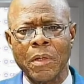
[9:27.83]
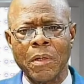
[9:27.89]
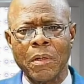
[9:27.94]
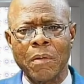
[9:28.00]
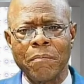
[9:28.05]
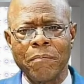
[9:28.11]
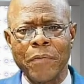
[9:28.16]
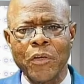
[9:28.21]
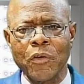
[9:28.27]

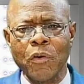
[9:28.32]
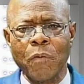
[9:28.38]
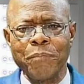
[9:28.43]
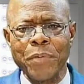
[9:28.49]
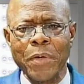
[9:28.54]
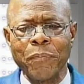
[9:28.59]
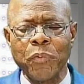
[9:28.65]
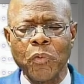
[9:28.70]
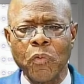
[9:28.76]
May your
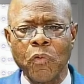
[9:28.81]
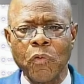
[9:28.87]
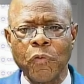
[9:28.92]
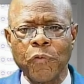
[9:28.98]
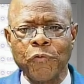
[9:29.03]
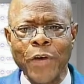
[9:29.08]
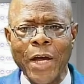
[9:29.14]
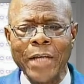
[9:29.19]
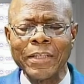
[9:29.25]
people
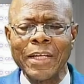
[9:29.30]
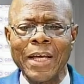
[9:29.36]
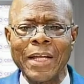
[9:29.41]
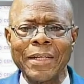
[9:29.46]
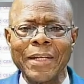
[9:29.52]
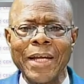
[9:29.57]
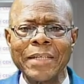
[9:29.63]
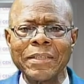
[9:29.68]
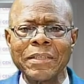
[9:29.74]
find
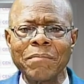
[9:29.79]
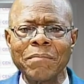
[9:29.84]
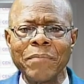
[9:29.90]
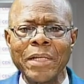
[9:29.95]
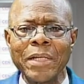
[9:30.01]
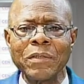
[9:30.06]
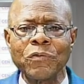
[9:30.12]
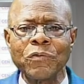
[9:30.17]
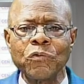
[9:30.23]

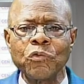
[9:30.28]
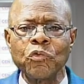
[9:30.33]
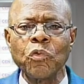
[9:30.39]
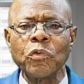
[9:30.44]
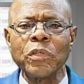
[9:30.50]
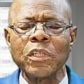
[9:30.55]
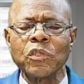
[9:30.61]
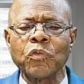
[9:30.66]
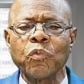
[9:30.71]
enlightenment through
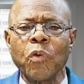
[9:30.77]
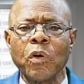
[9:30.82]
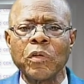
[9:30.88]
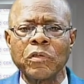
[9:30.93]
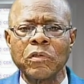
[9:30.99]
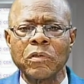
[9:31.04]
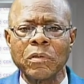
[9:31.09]
this word.